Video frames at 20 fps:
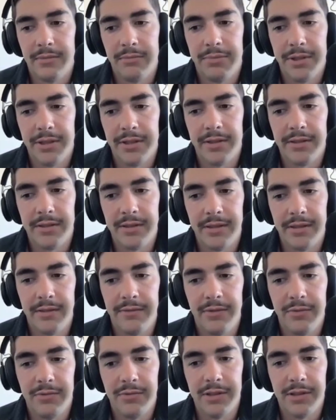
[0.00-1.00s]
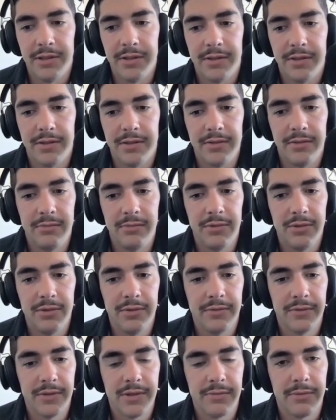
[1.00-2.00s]
But if you wanted to
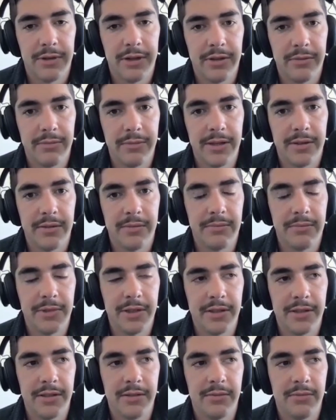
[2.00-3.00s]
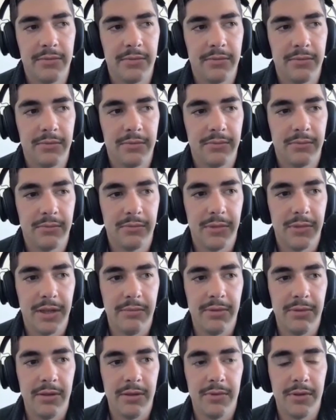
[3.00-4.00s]
move a smaller amount of money,
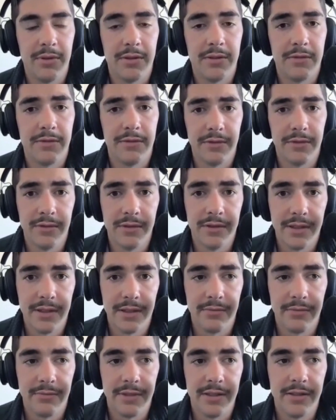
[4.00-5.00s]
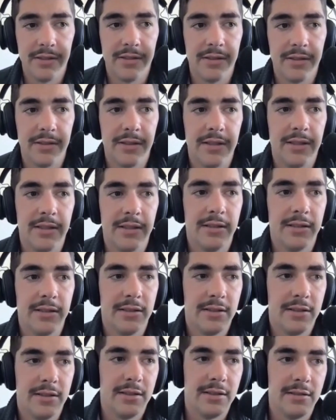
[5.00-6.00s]
maybe with deferred settlement,
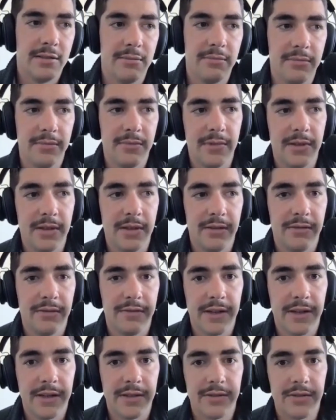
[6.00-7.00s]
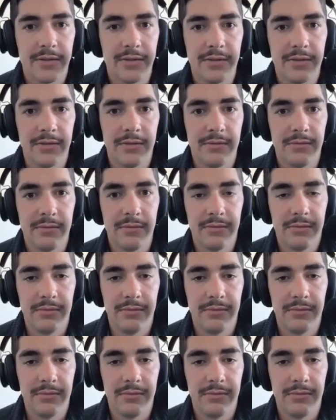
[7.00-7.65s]
in a faster,